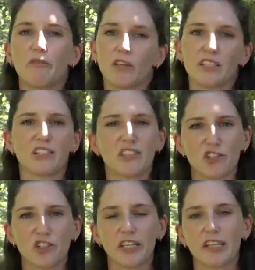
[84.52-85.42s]

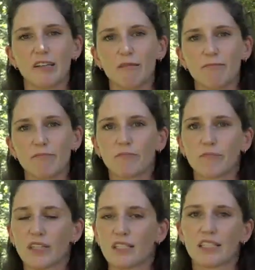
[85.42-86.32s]
Syzygium,
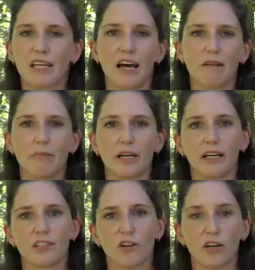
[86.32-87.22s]
some
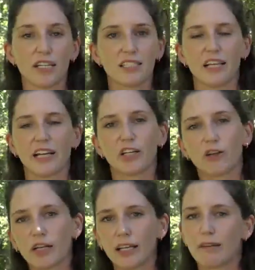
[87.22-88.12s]
exotics like
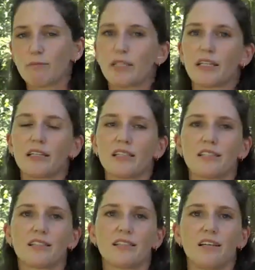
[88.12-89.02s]

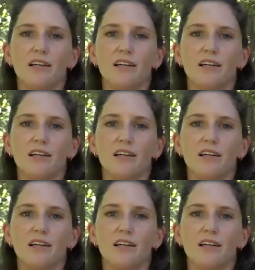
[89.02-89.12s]
eucalyptus,